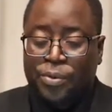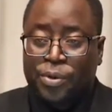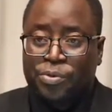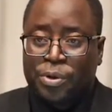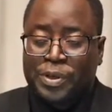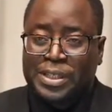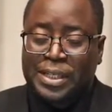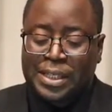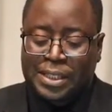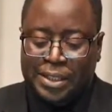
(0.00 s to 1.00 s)
with
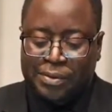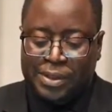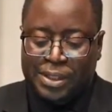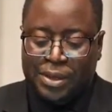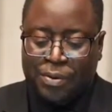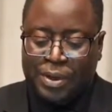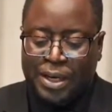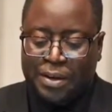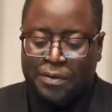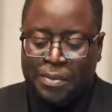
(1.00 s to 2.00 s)
representatives of the
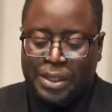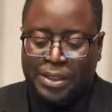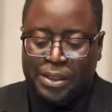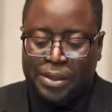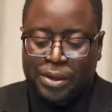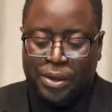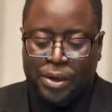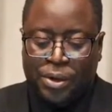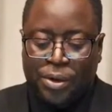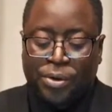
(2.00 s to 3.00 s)
government
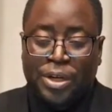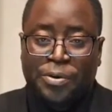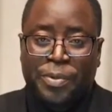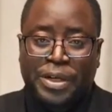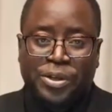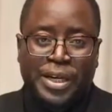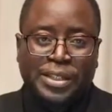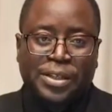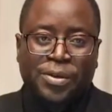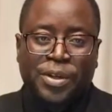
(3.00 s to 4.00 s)
on the
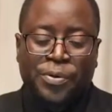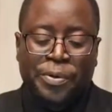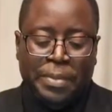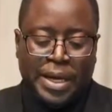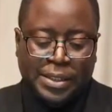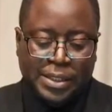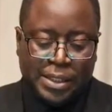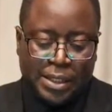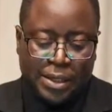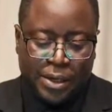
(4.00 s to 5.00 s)
repatriation of the
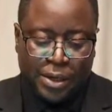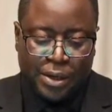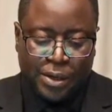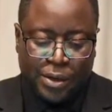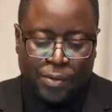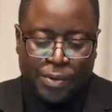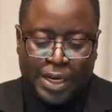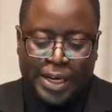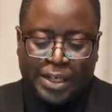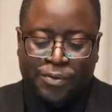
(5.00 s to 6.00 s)
remains of the
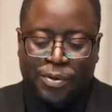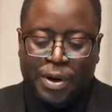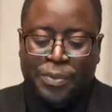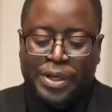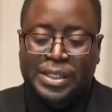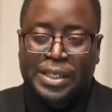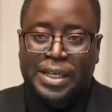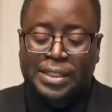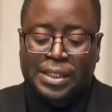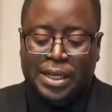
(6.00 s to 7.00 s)
late former
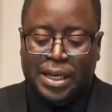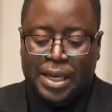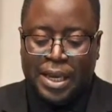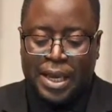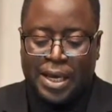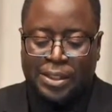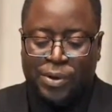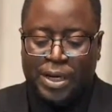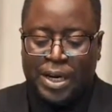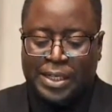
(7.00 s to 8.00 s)
president, as
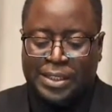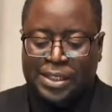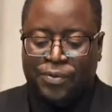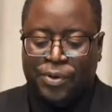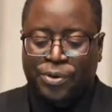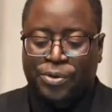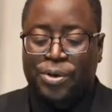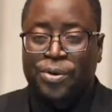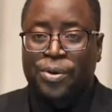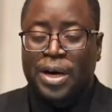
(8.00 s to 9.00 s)
well as his
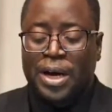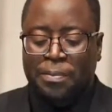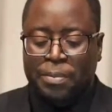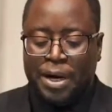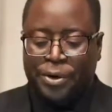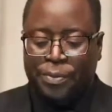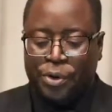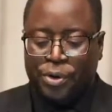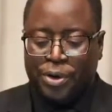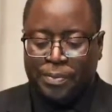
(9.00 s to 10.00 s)
funeral and burial
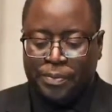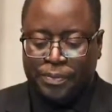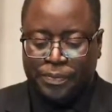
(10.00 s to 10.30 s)
program.